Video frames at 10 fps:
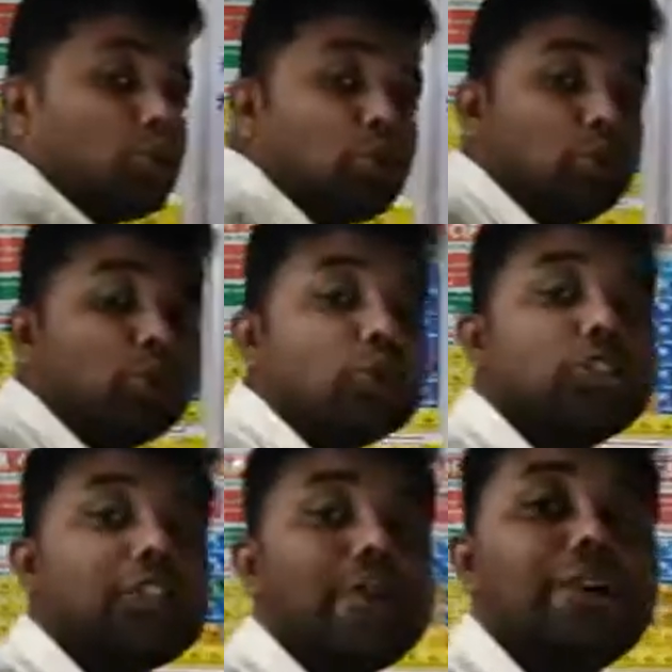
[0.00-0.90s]

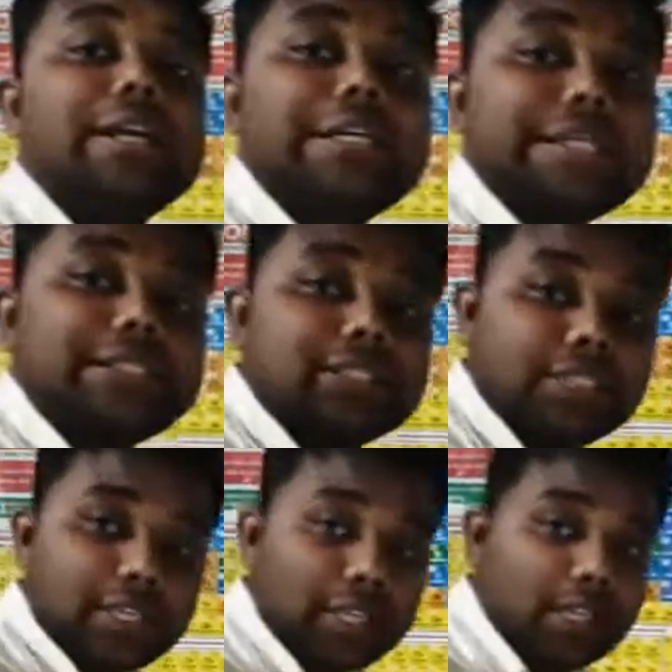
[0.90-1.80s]

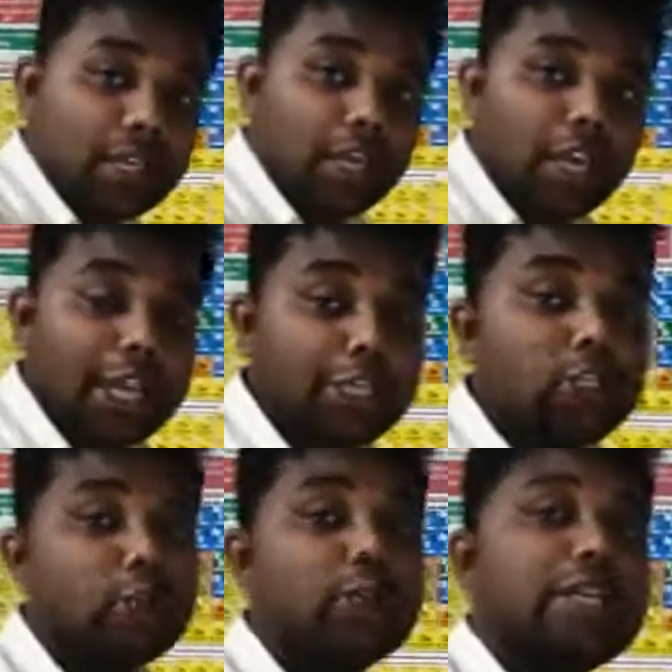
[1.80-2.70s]
273
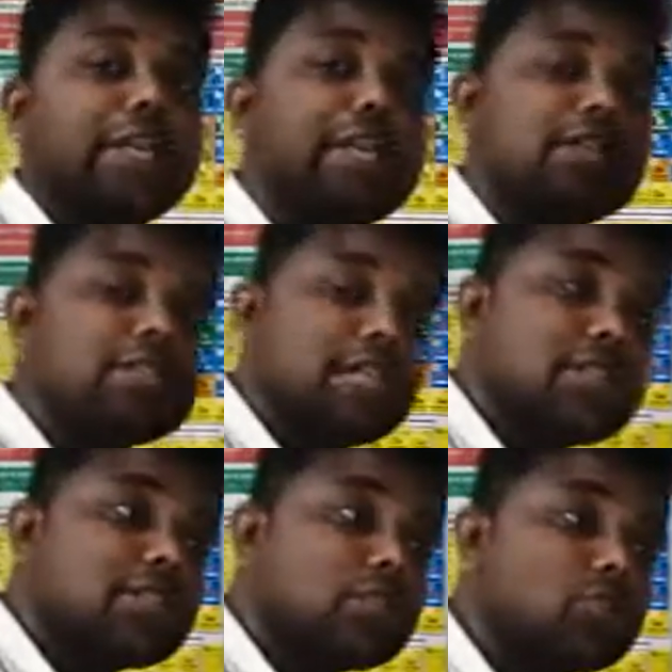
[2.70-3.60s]
into degree
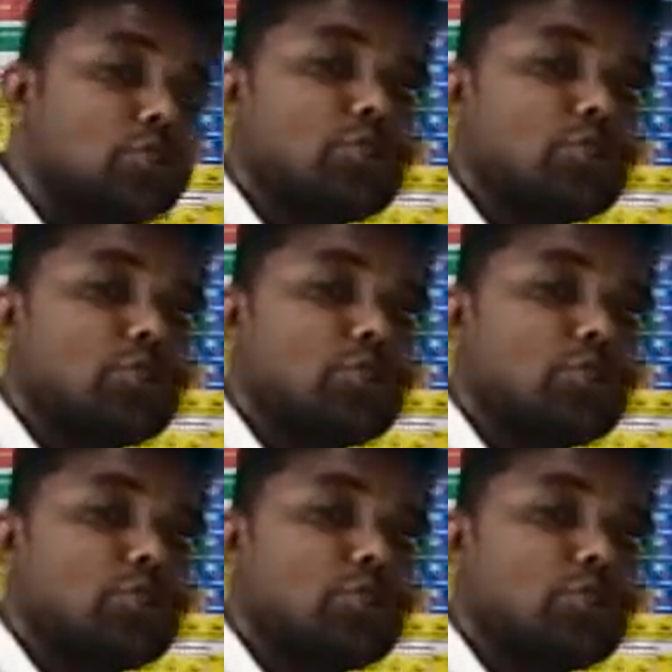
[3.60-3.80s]
Celsius to